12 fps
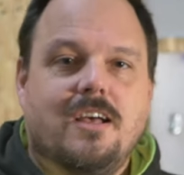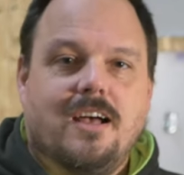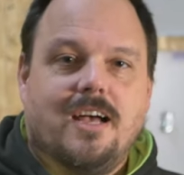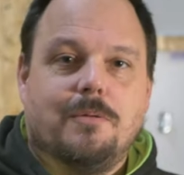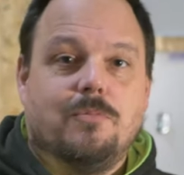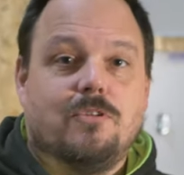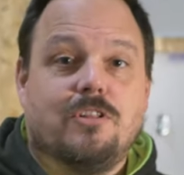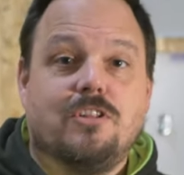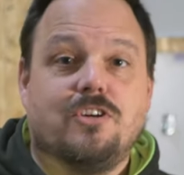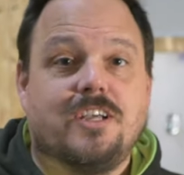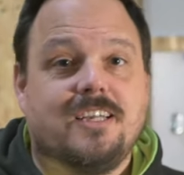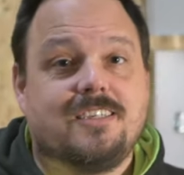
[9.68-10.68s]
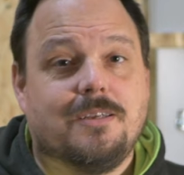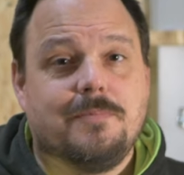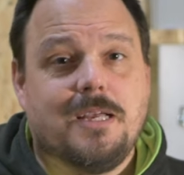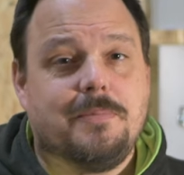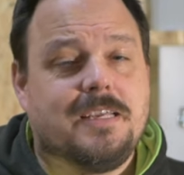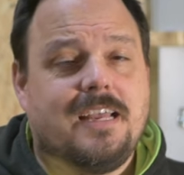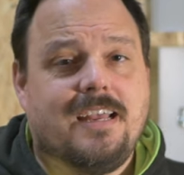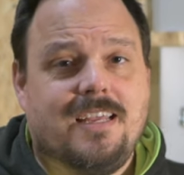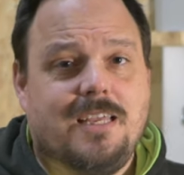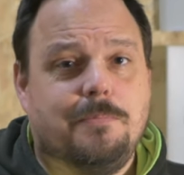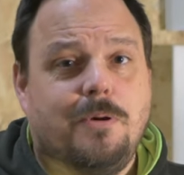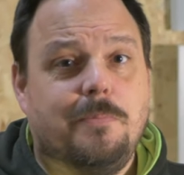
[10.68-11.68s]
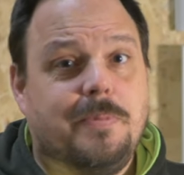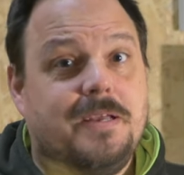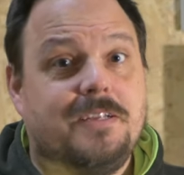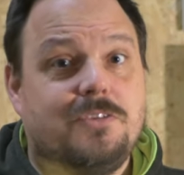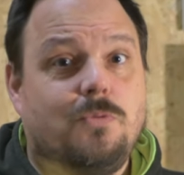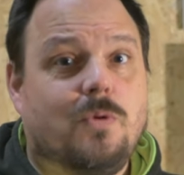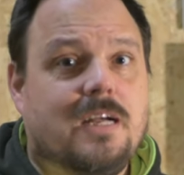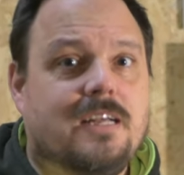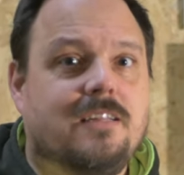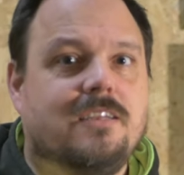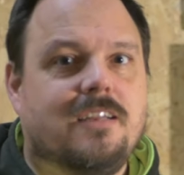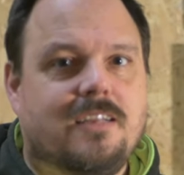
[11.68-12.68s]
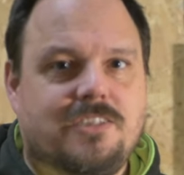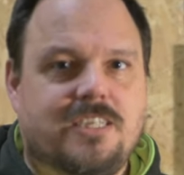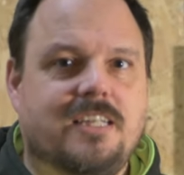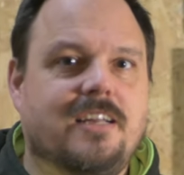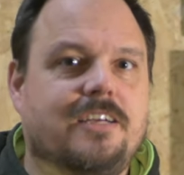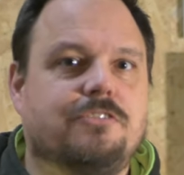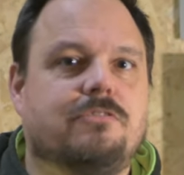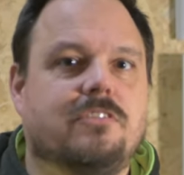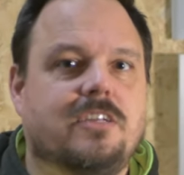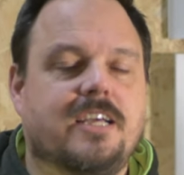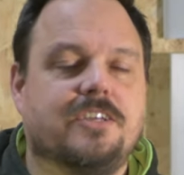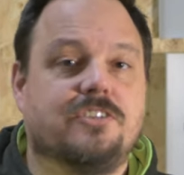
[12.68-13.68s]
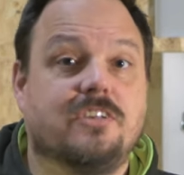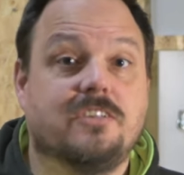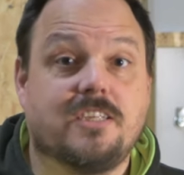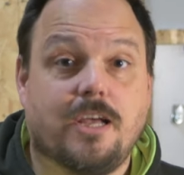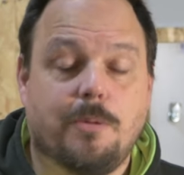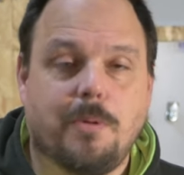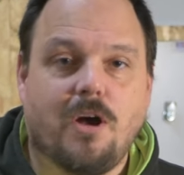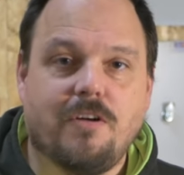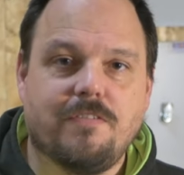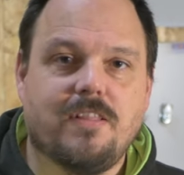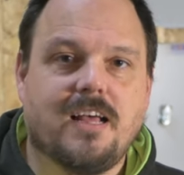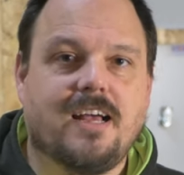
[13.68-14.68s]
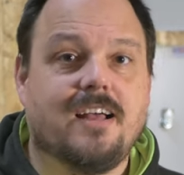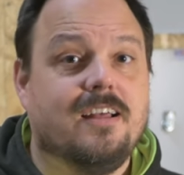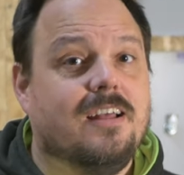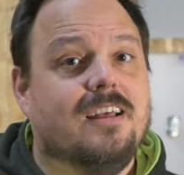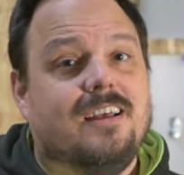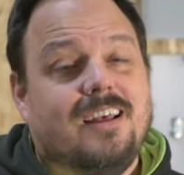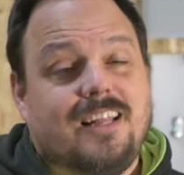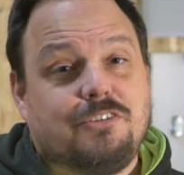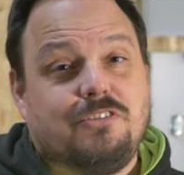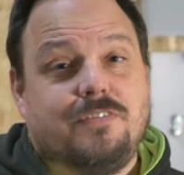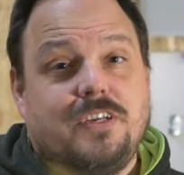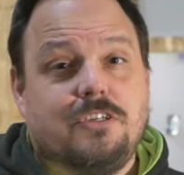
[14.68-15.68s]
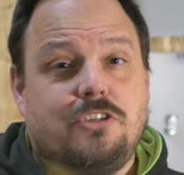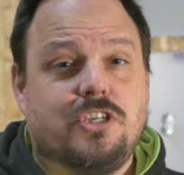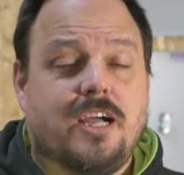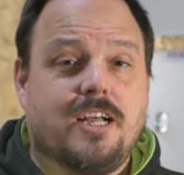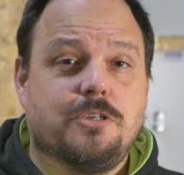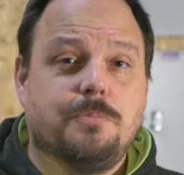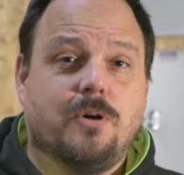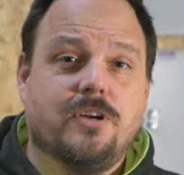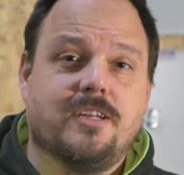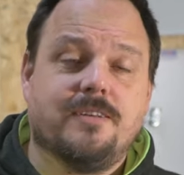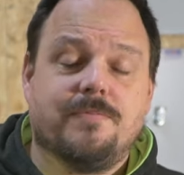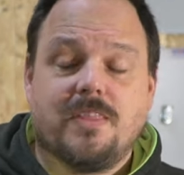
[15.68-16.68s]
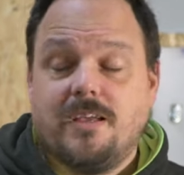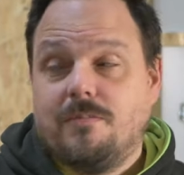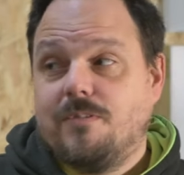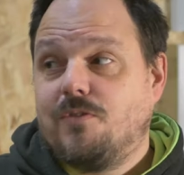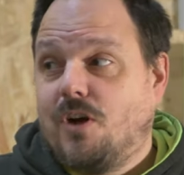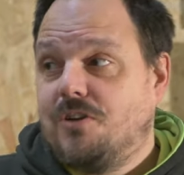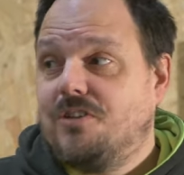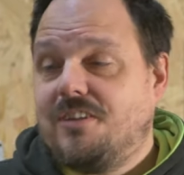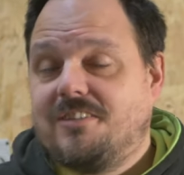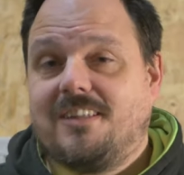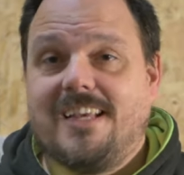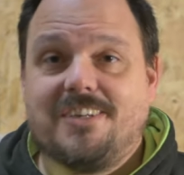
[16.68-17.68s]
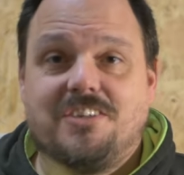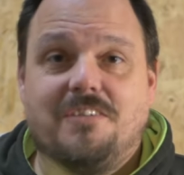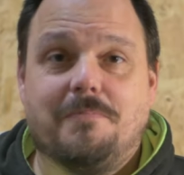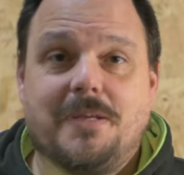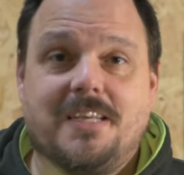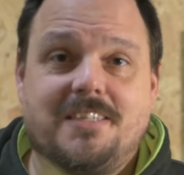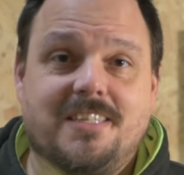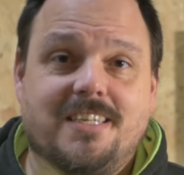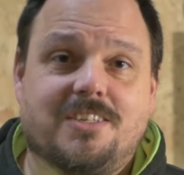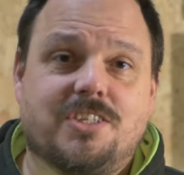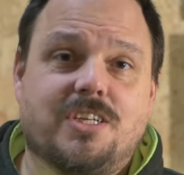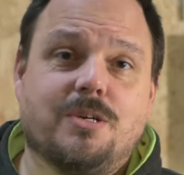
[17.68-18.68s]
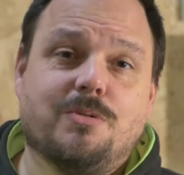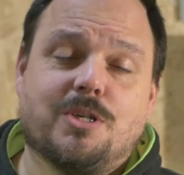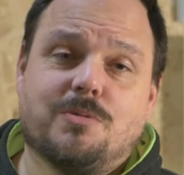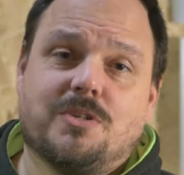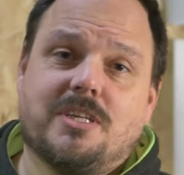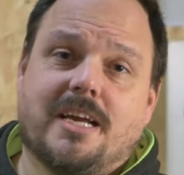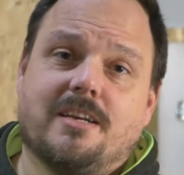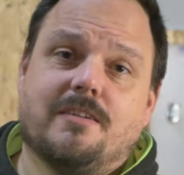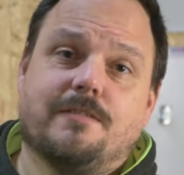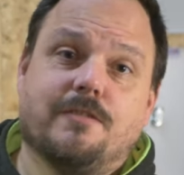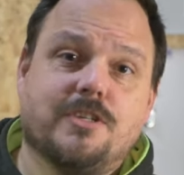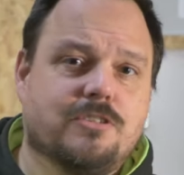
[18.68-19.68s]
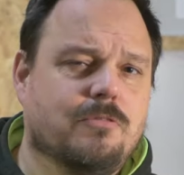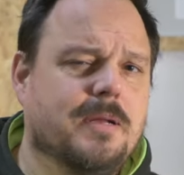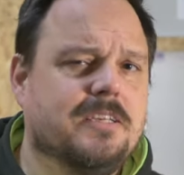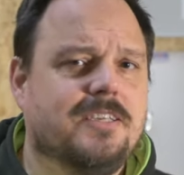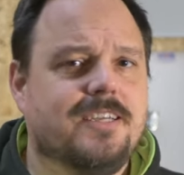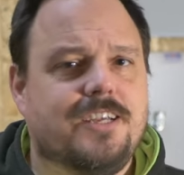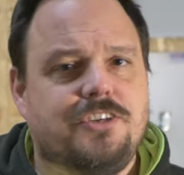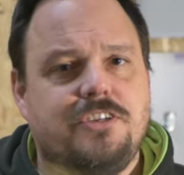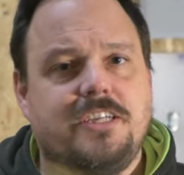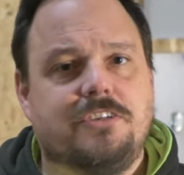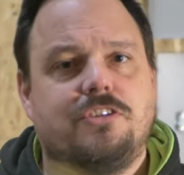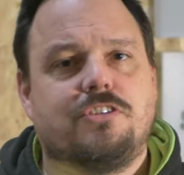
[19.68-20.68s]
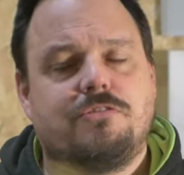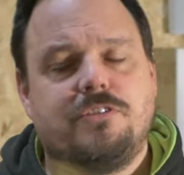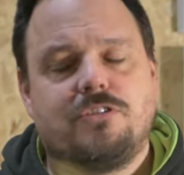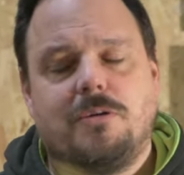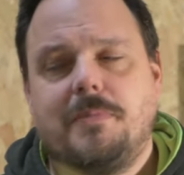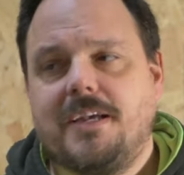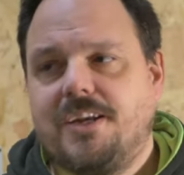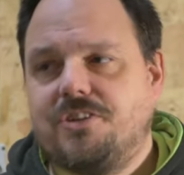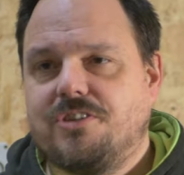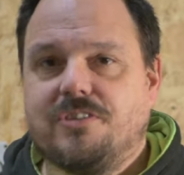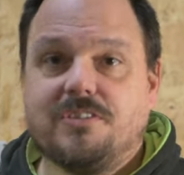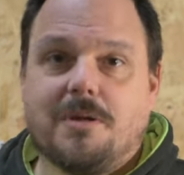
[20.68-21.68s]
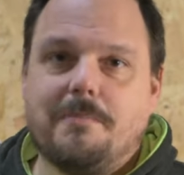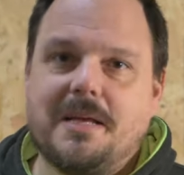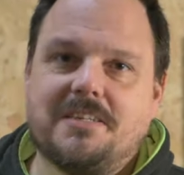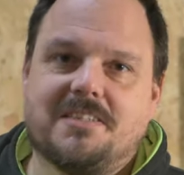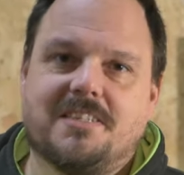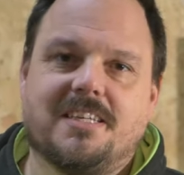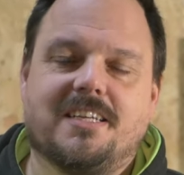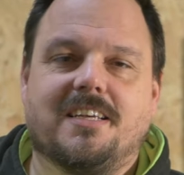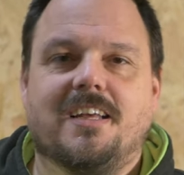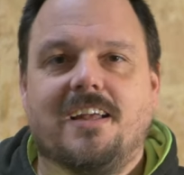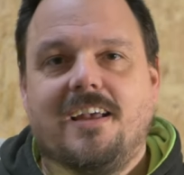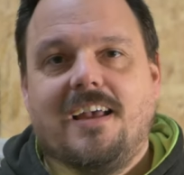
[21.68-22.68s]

We're looking to maybe get a heat pump in as well and see the electrical connection set up off that. Electric vehicle charge point. We've got another selection of bays here too, which we're setting up for instrumentation, industrial, commercial, domestic,